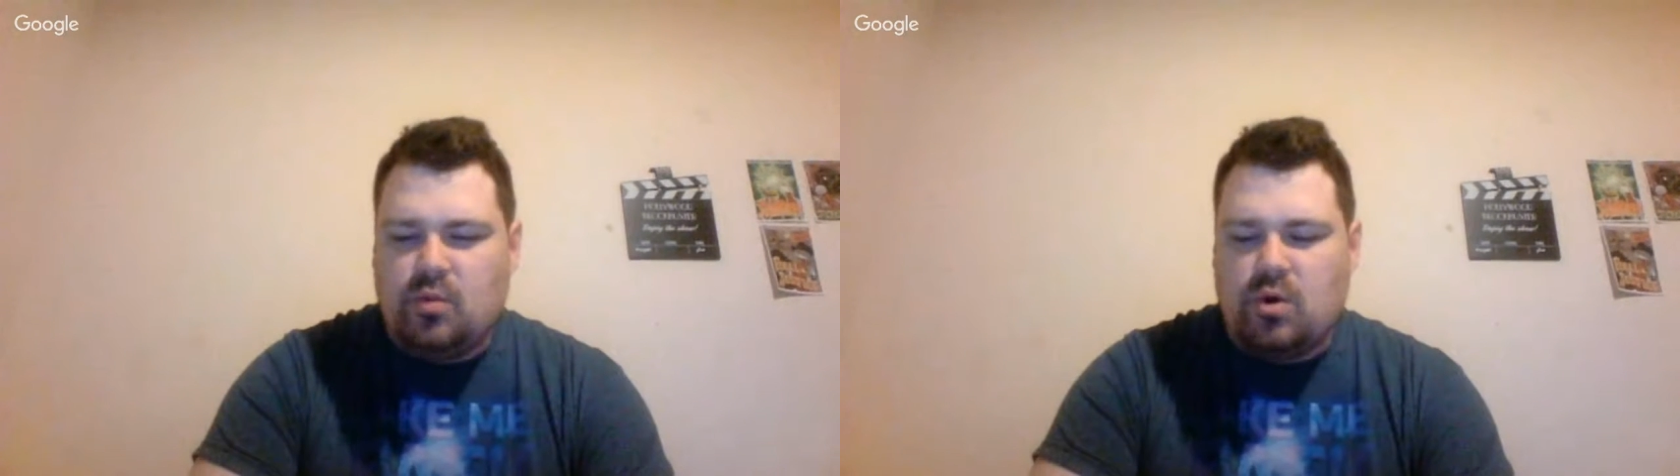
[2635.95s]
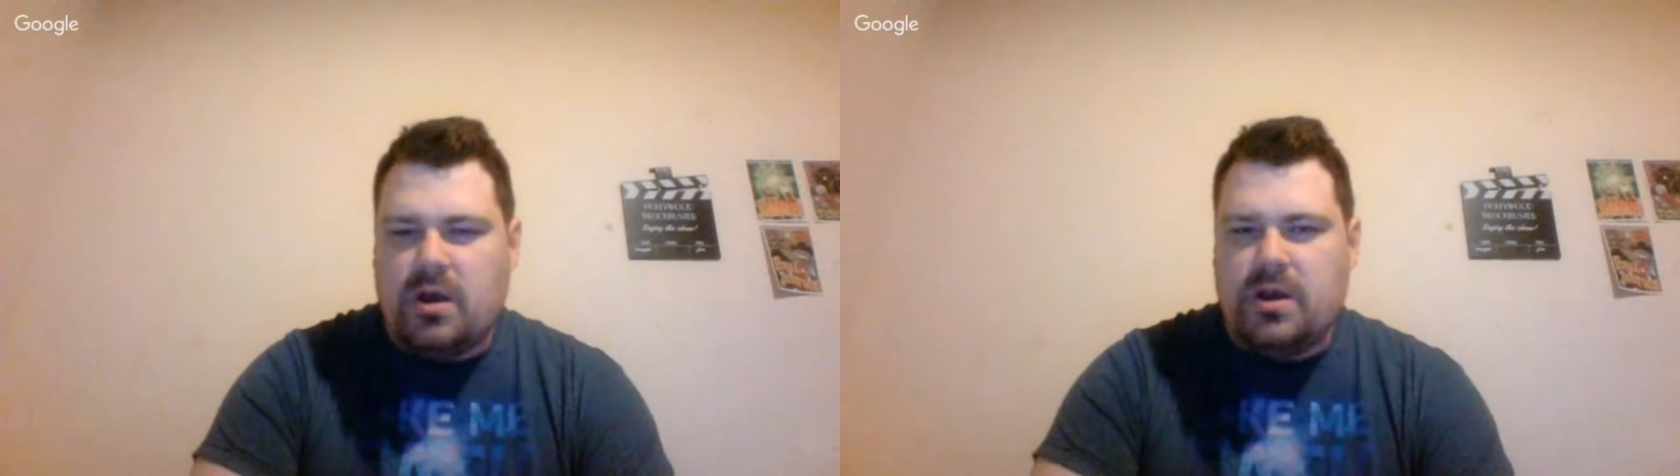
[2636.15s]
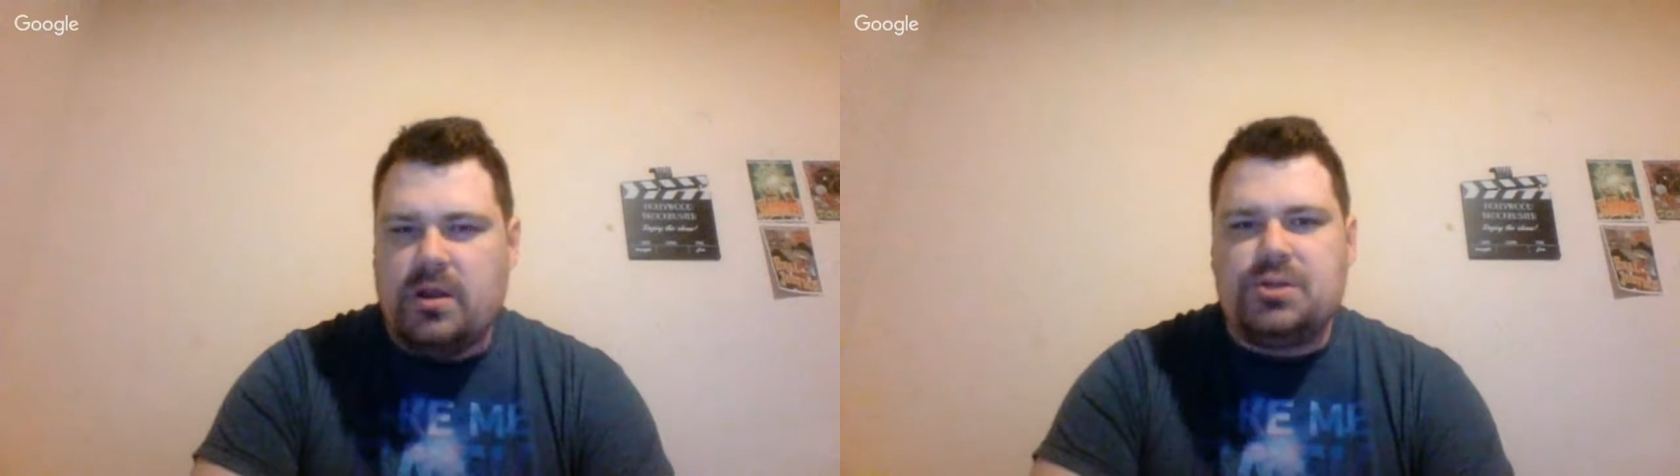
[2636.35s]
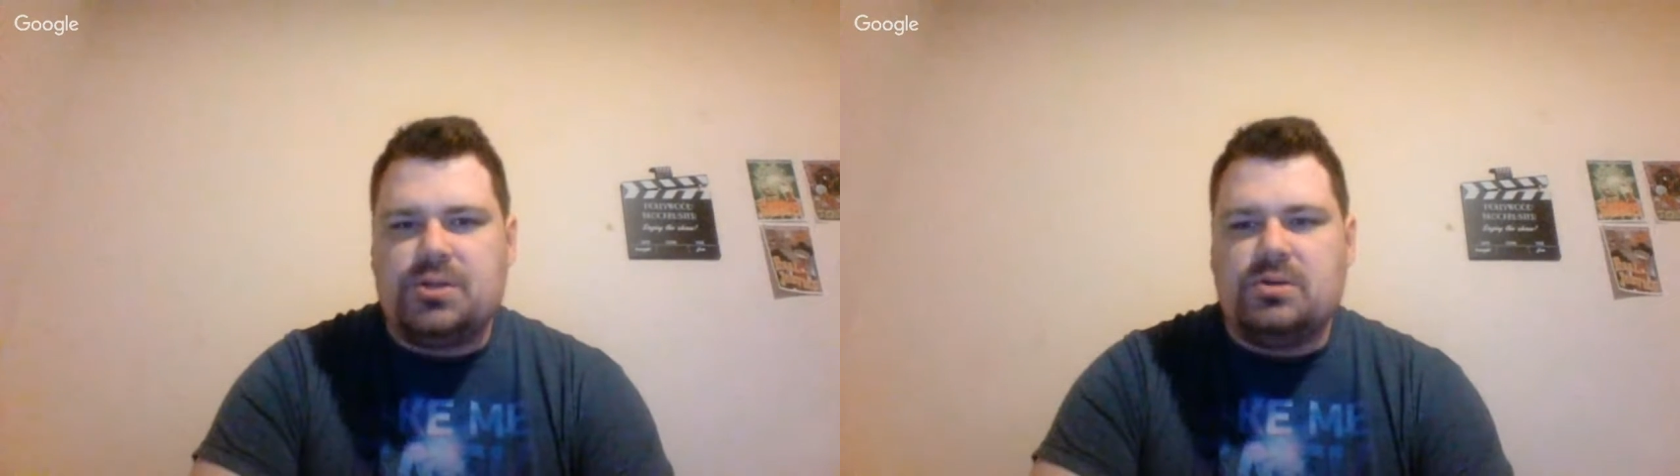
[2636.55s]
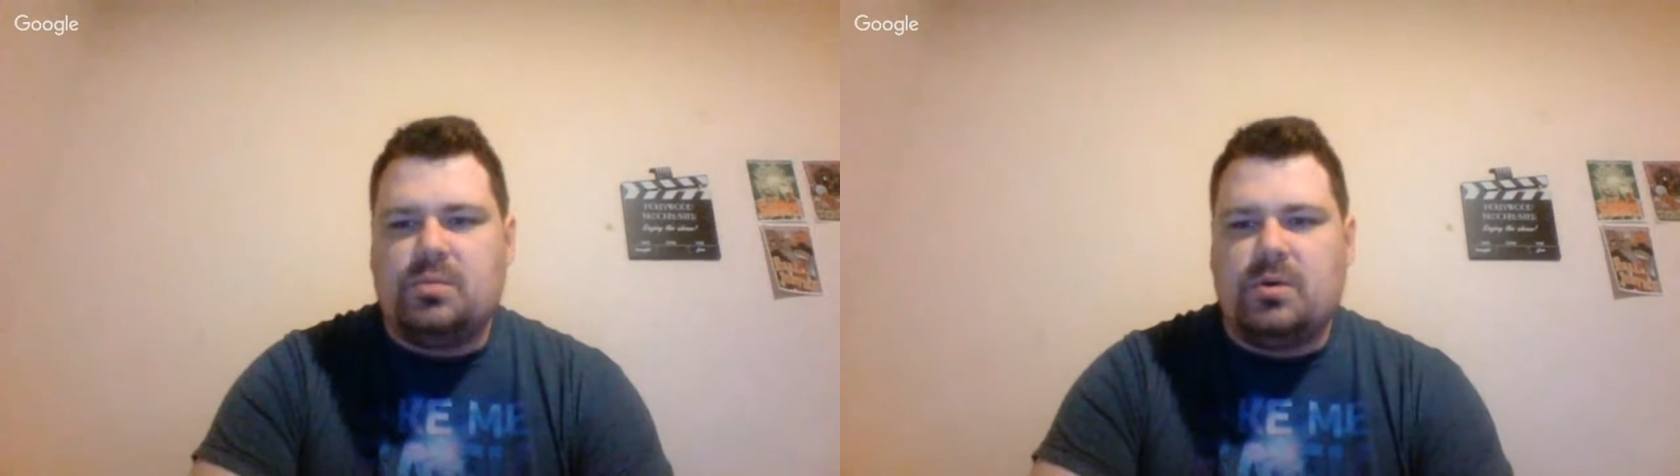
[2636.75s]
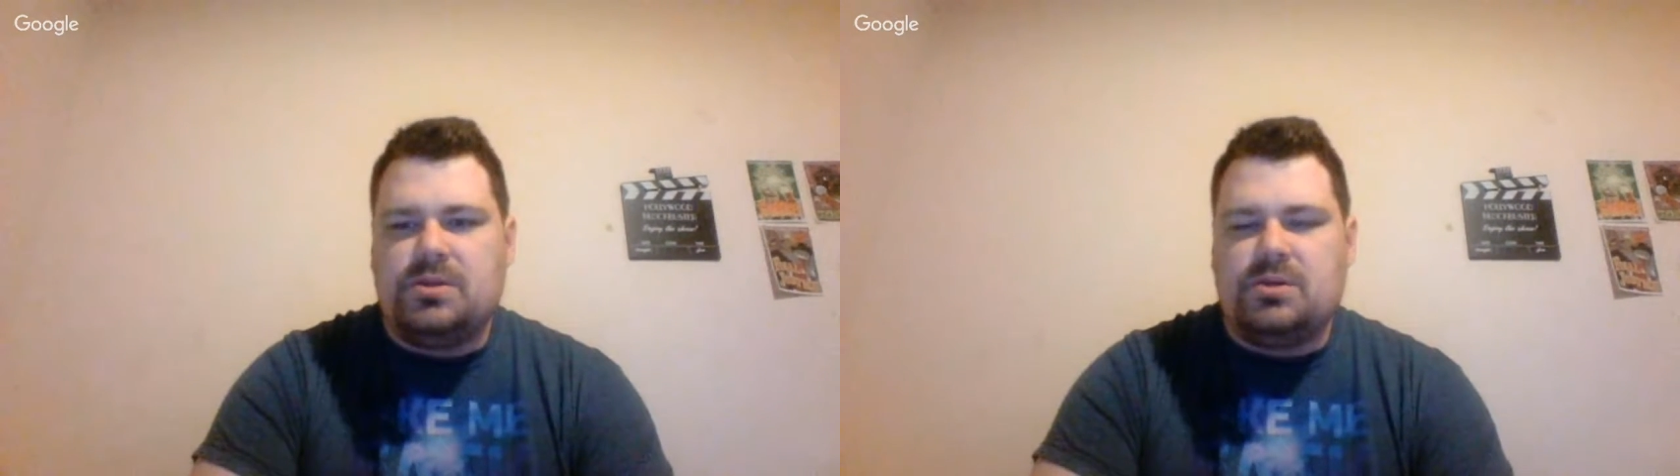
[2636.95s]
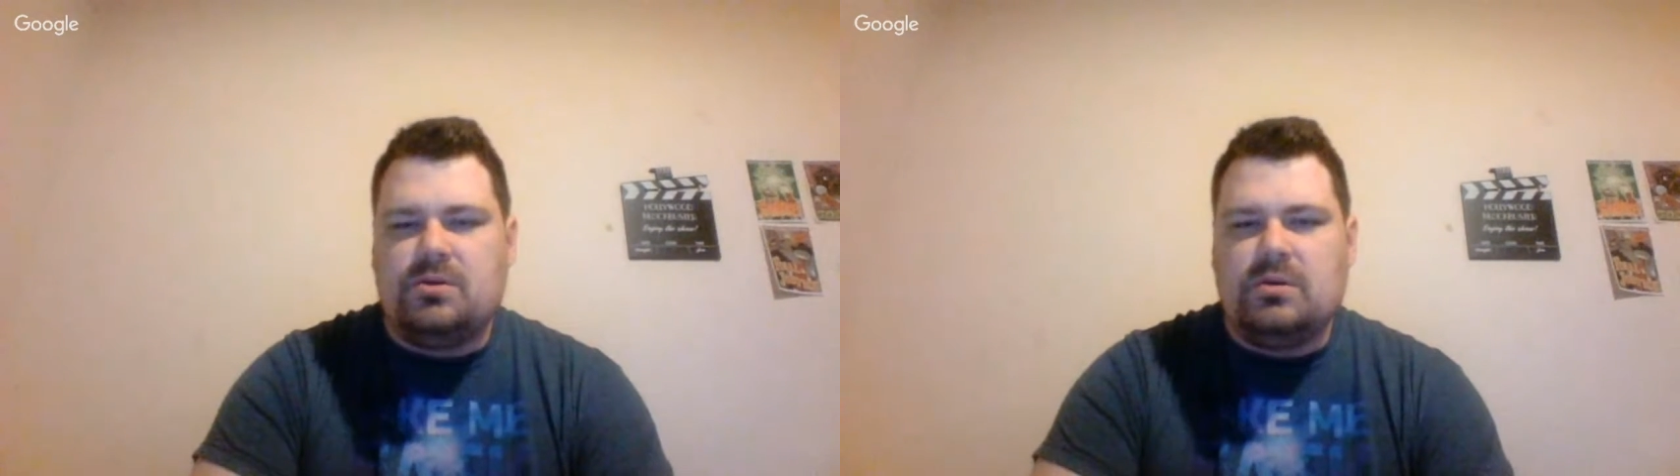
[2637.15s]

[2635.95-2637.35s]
more audio shows pretty soon.